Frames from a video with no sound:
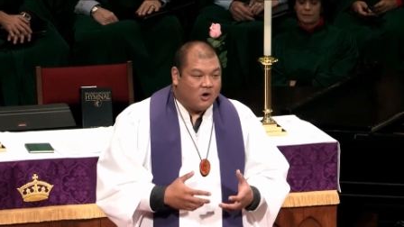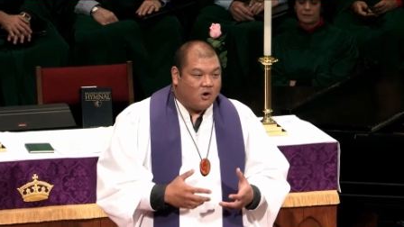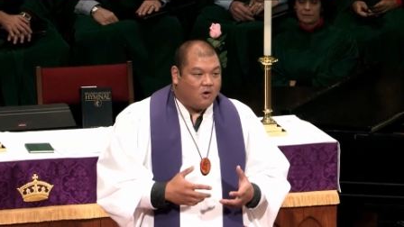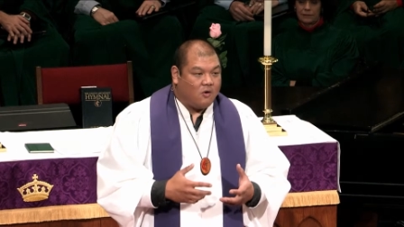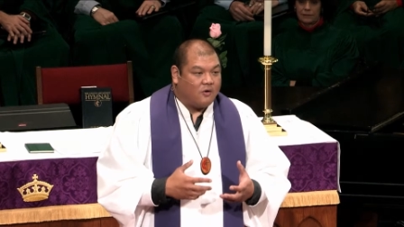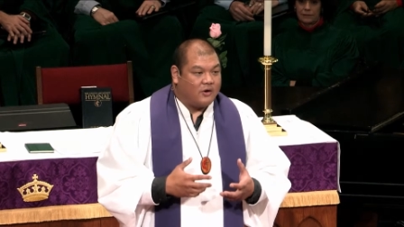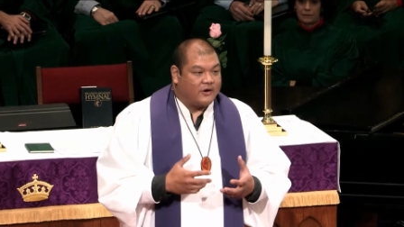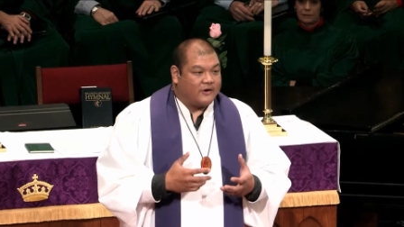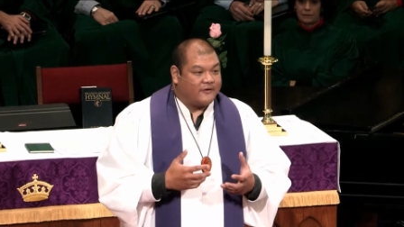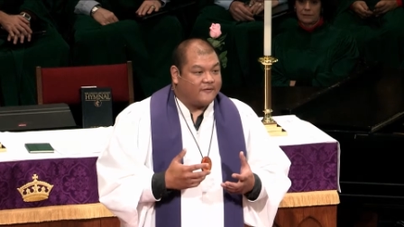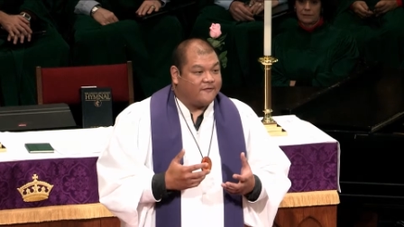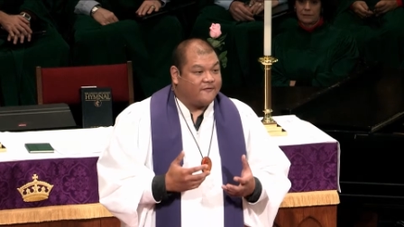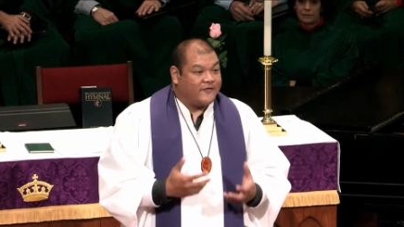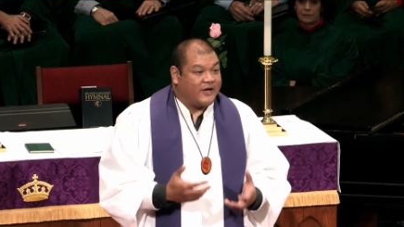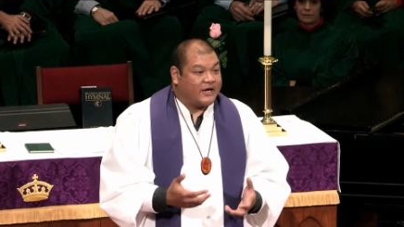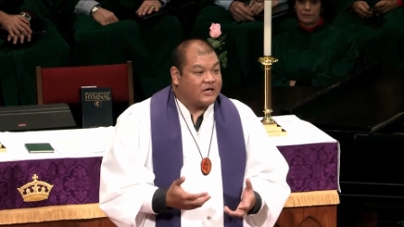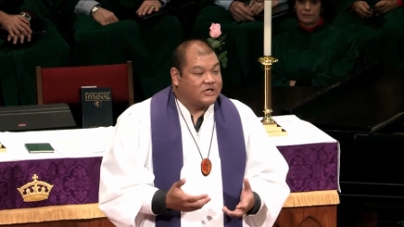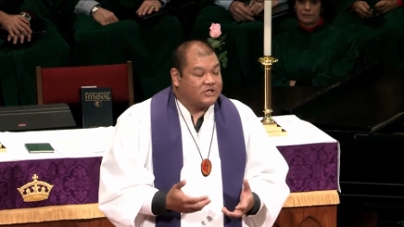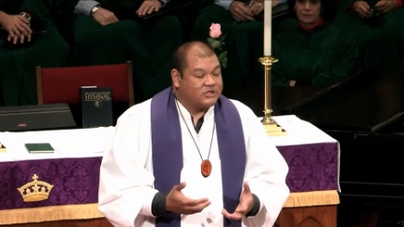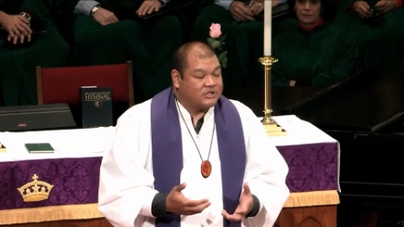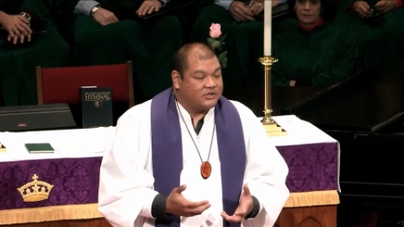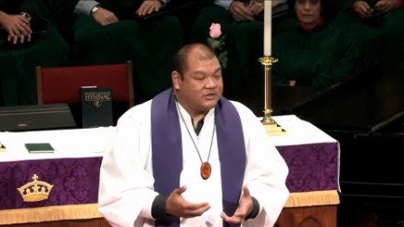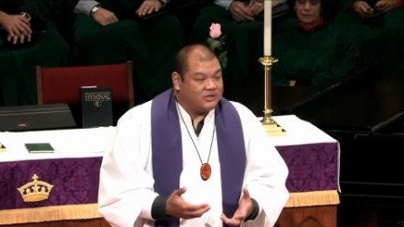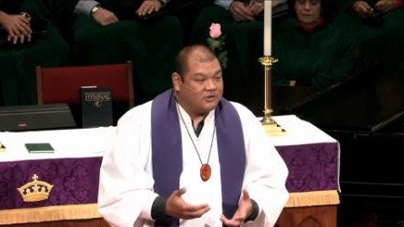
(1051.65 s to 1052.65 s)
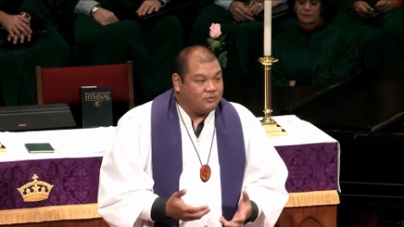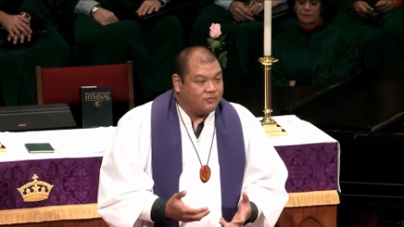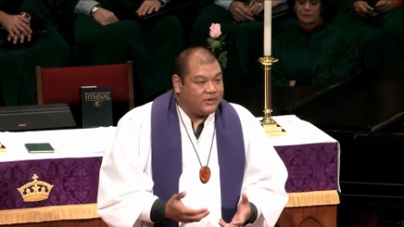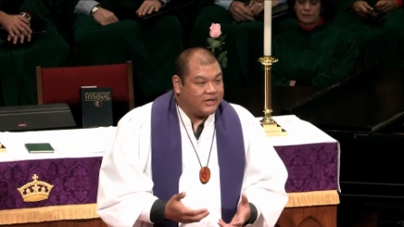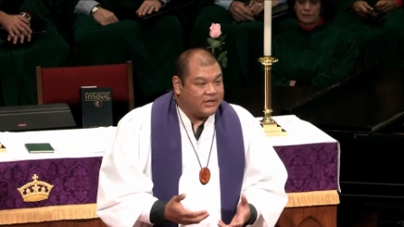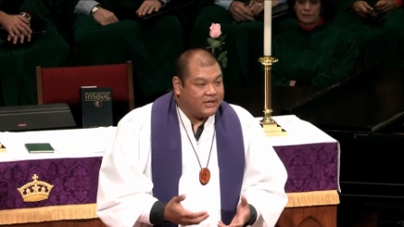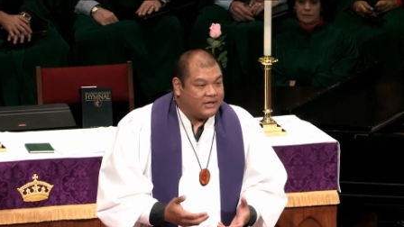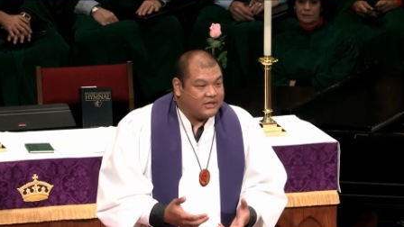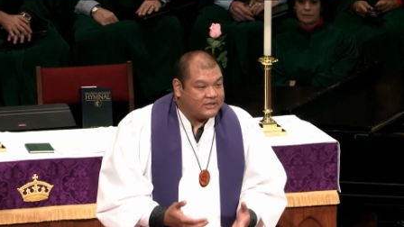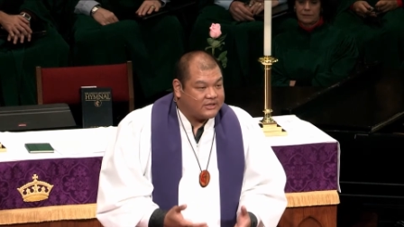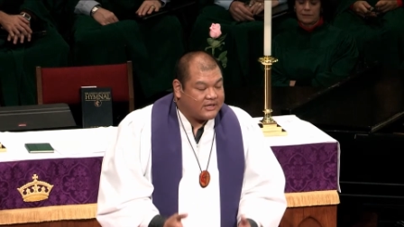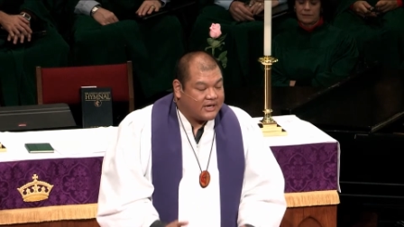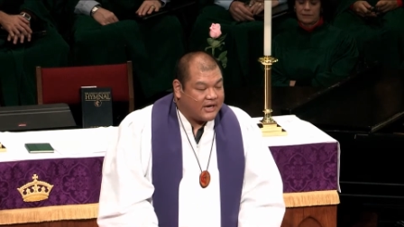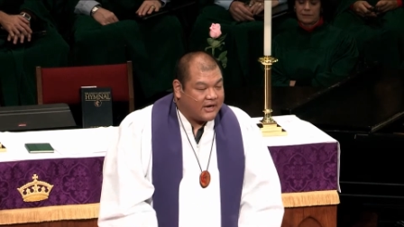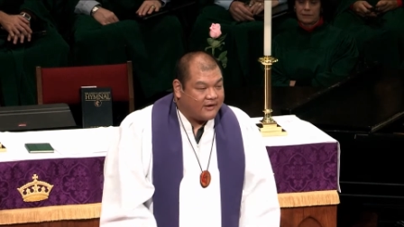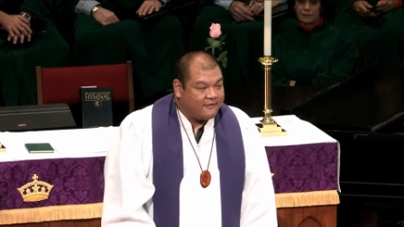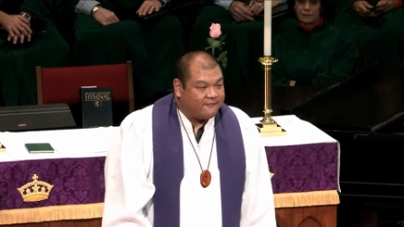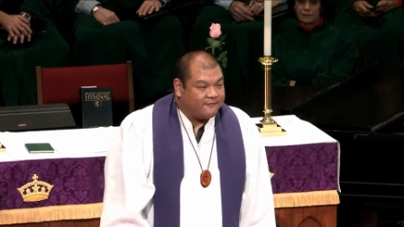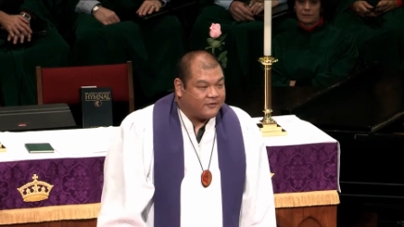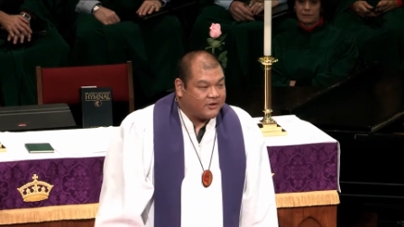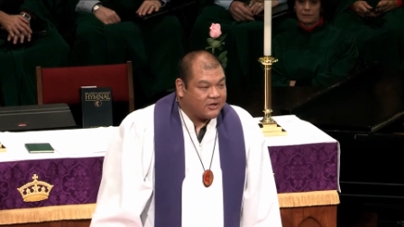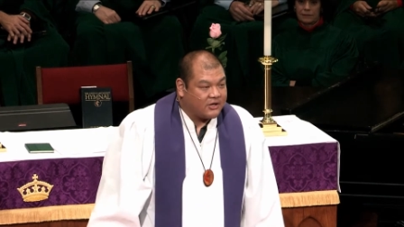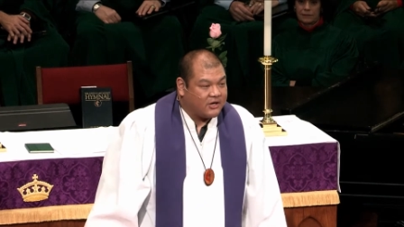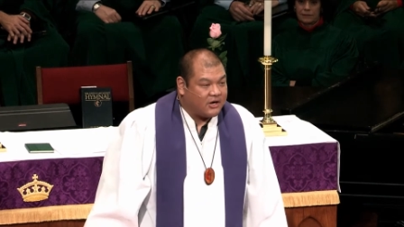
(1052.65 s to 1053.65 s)
or an affection that we need to have
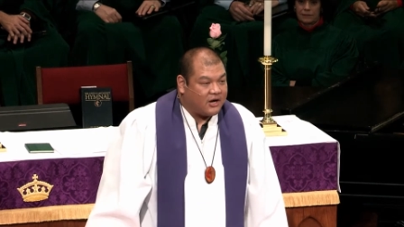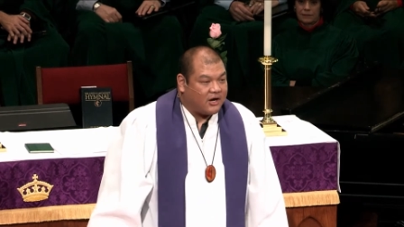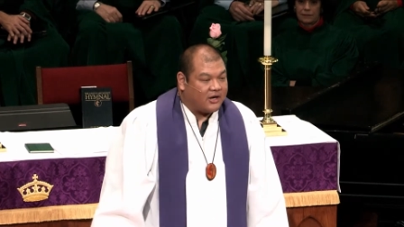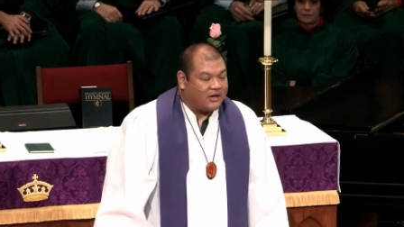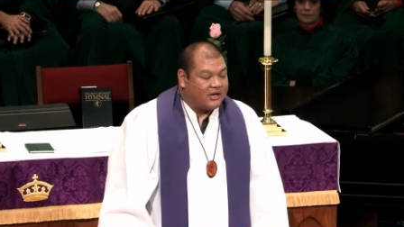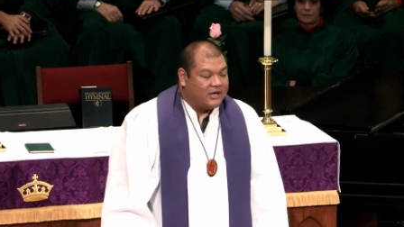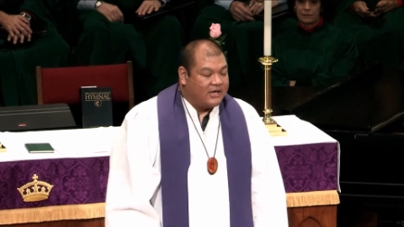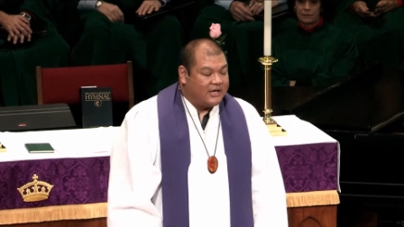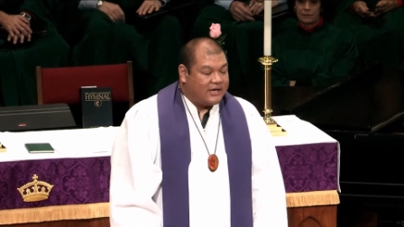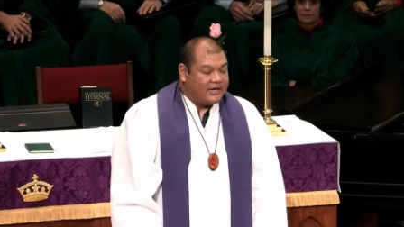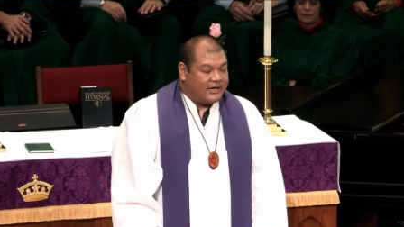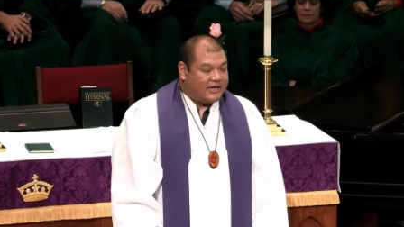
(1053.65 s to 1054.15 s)
for God.